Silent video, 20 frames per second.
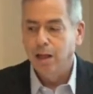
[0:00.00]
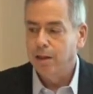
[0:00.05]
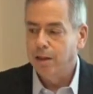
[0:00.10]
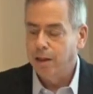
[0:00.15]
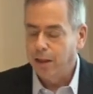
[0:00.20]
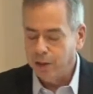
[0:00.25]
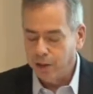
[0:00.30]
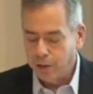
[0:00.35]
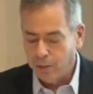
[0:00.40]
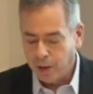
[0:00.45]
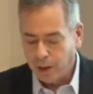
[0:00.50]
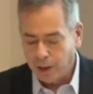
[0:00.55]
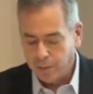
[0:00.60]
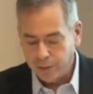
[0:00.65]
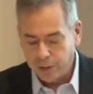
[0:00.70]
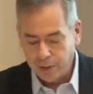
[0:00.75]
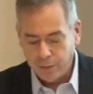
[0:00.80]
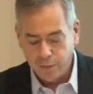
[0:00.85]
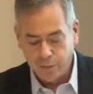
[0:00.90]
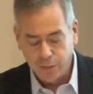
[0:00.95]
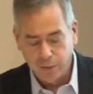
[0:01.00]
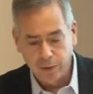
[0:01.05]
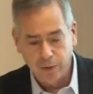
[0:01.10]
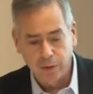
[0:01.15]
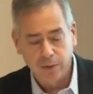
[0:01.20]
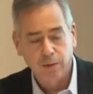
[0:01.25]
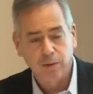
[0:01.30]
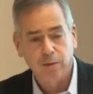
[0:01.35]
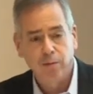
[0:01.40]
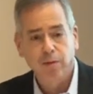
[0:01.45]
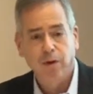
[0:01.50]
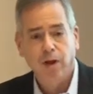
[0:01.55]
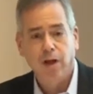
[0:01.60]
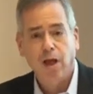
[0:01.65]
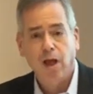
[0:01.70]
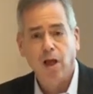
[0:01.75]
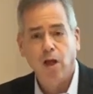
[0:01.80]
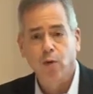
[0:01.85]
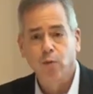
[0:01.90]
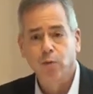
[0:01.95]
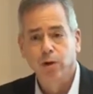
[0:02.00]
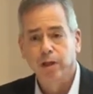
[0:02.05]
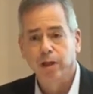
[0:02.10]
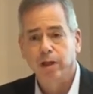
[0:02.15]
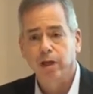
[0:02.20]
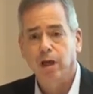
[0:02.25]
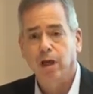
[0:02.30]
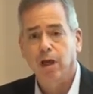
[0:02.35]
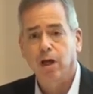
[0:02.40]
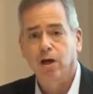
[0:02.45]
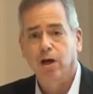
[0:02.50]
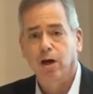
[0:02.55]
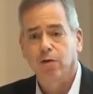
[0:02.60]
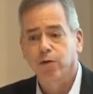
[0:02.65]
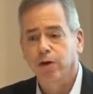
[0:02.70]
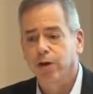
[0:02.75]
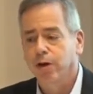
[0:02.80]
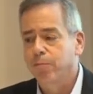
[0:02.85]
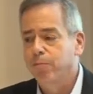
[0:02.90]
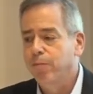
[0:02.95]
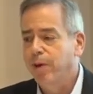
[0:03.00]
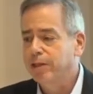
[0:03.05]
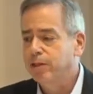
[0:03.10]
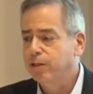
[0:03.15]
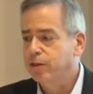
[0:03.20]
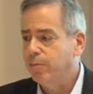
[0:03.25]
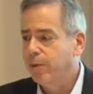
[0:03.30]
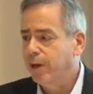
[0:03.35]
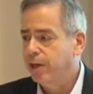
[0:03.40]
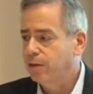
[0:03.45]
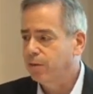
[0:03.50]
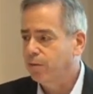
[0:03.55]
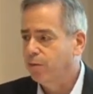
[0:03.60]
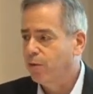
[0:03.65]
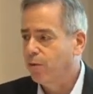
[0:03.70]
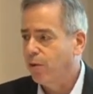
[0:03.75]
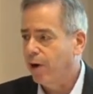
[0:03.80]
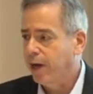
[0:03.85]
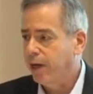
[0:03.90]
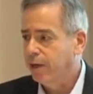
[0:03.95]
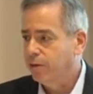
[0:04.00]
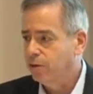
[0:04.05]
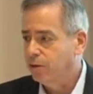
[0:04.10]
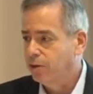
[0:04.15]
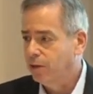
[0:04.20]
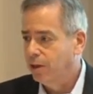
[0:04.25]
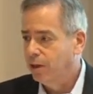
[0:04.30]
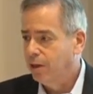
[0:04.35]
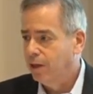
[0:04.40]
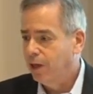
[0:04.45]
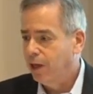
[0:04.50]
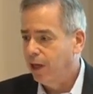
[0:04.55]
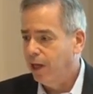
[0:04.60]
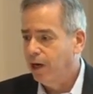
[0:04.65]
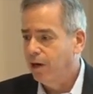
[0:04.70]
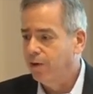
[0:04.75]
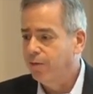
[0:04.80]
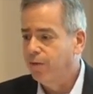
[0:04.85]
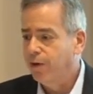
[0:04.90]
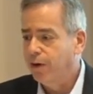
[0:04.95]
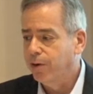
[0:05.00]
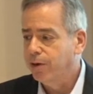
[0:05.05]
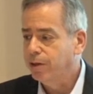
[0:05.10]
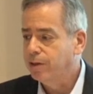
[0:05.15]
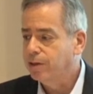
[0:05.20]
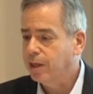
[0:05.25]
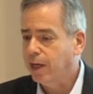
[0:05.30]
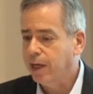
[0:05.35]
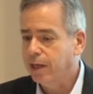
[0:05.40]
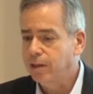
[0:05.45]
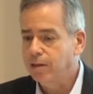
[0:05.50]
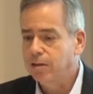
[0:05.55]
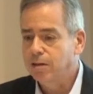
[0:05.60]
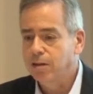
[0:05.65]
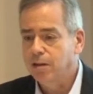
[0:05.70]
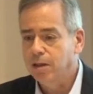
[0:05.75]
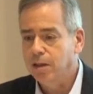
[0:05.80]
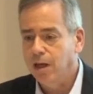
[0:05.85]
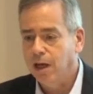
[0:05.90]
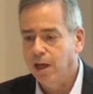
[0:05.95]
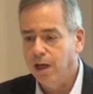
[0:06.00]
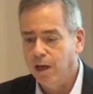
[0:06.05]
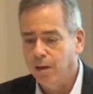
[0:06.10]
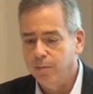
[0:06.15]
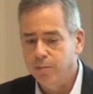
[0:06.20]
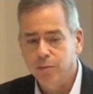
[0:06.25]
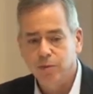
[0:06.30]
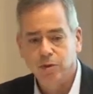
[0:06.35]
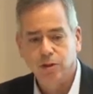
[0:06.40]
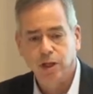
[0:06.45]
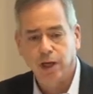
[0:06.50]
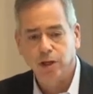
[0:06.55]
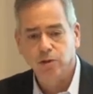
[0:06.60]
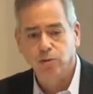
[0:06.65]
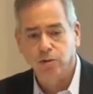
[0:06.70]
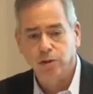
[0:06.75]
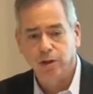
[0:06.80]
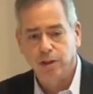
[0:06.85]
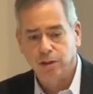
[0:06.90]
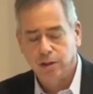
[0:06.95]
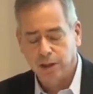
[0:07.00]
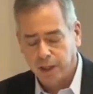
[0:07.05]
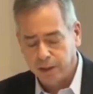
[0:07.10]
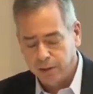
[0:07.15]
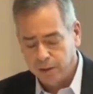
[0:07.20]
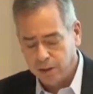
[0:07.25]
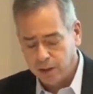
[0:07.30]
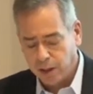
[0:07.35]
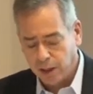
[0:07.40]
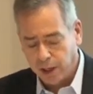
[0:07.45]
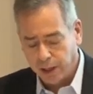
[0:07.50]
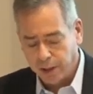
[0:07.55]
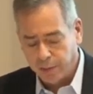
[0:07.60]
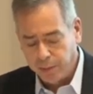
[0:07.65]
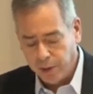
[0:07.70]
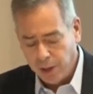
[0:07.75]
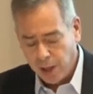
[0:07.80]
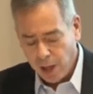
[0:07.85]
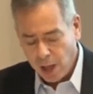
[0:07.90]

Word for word: Thank you, Avi, for really covering an immense amount of ground in a very tight um, schedule and a tight time.